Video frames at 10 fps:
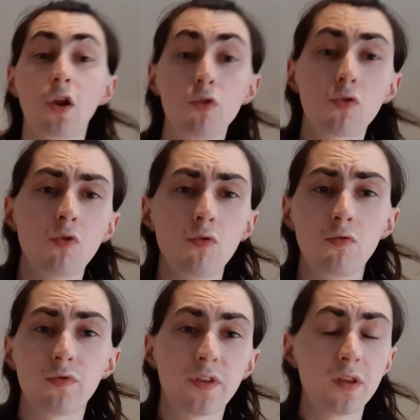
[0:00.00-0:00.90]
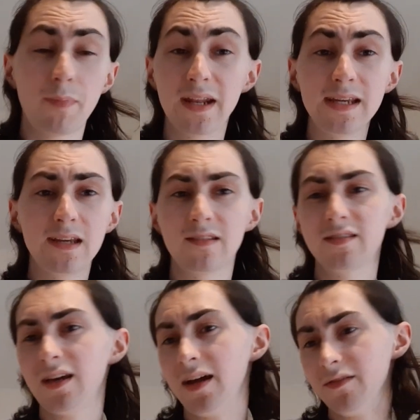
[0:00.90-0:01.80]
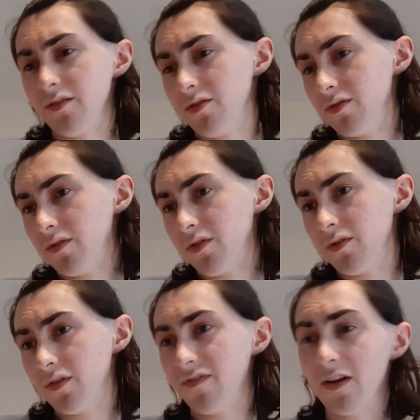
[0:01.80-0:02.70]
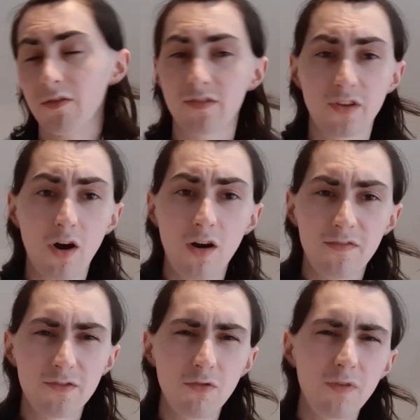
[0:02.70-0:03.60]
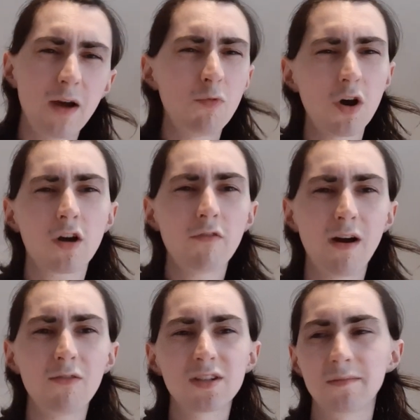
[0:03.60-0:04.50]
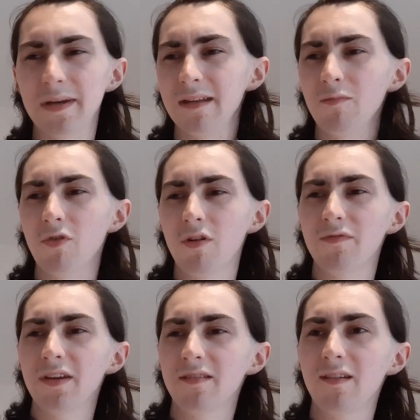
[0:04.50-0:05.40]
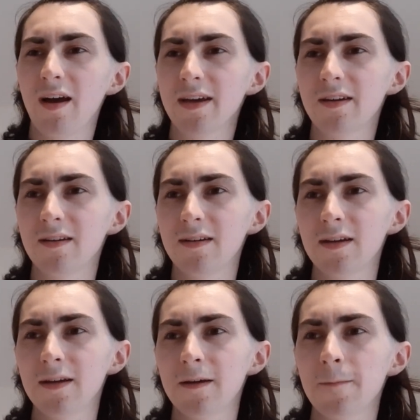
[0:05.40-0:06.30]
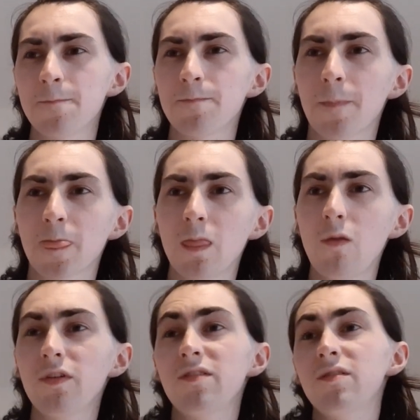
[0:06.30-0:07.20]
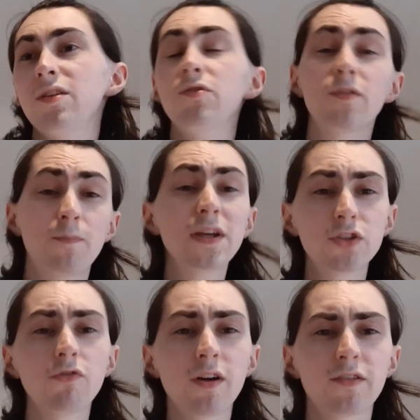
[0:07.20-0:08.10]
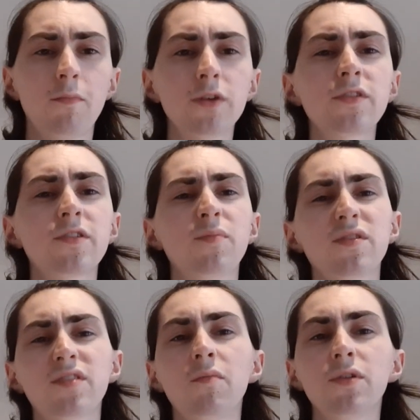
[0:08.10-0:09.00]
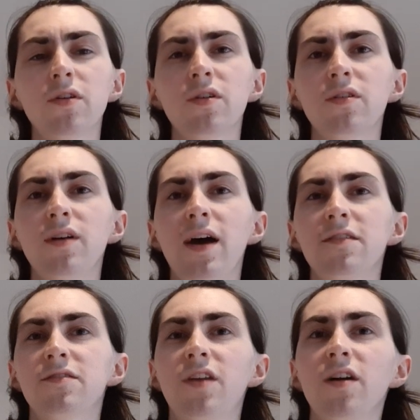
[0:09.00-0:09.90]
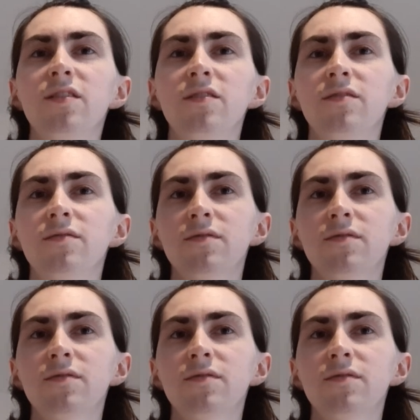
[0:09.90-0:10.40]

locals and the police and the fellow staff sort of like work her out to be more of this like, not necessarily, you could picture her as a monster, but someone that has done